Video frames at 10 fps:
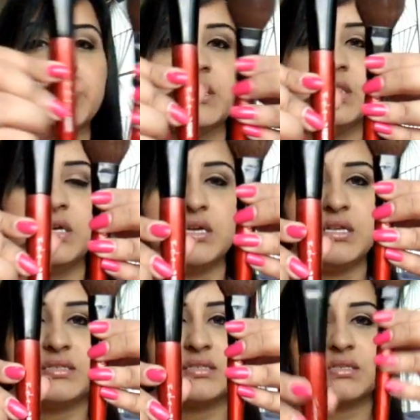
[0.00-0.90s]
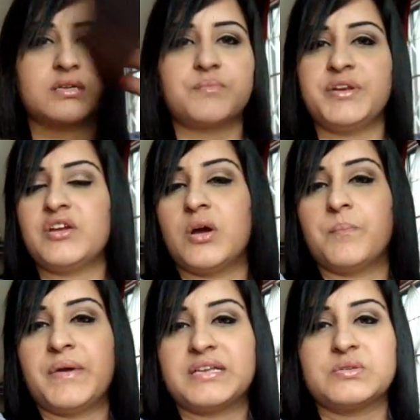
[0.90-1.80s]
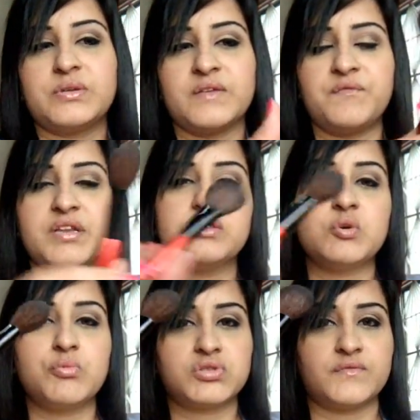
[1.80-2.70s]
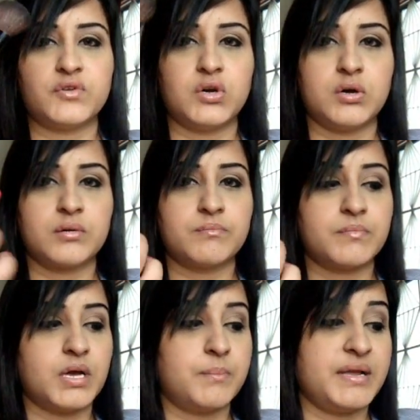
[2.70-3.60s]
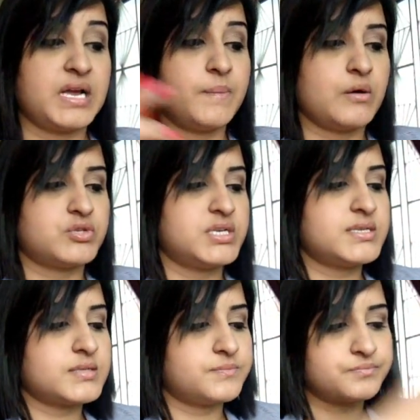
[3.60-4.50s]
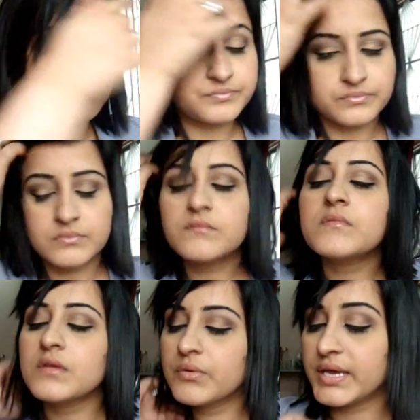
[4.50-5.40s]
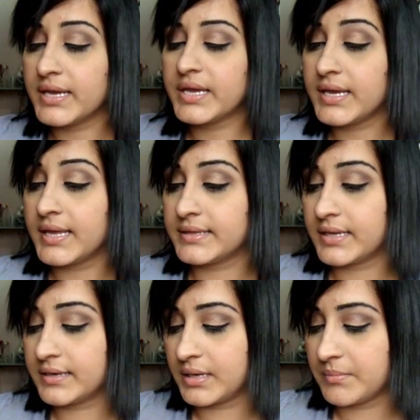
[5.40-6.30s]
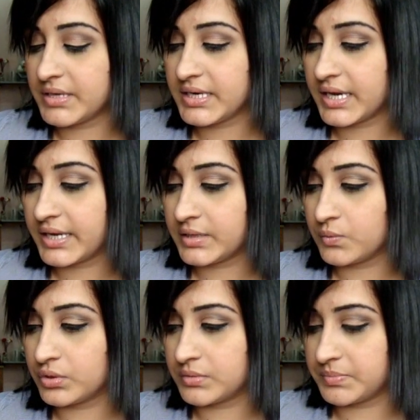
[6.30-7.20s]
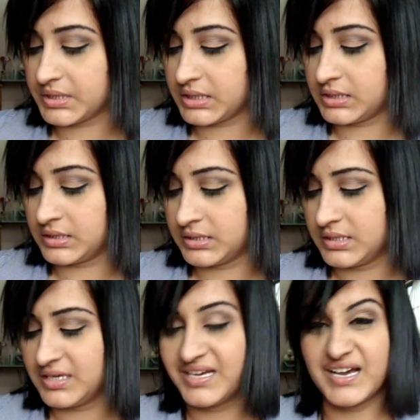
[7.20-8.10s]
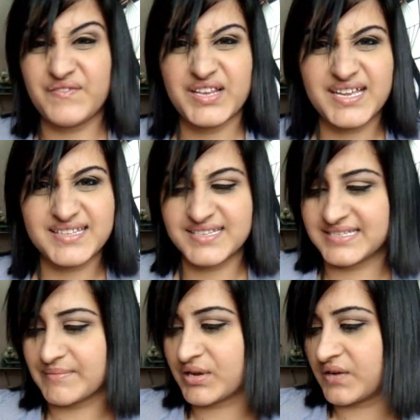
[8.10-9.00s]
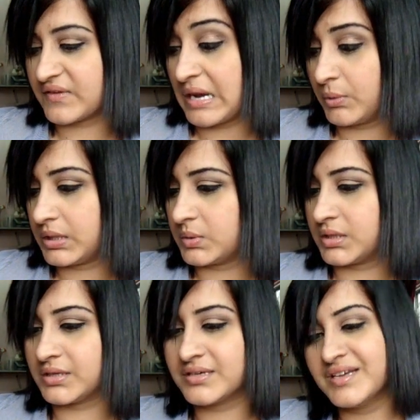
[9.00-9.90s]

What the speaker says: but it's pretty compact, so you can fit into most of your makeup pouches. Okay, and then number 9 would be, I feel like this is some kind of countdown.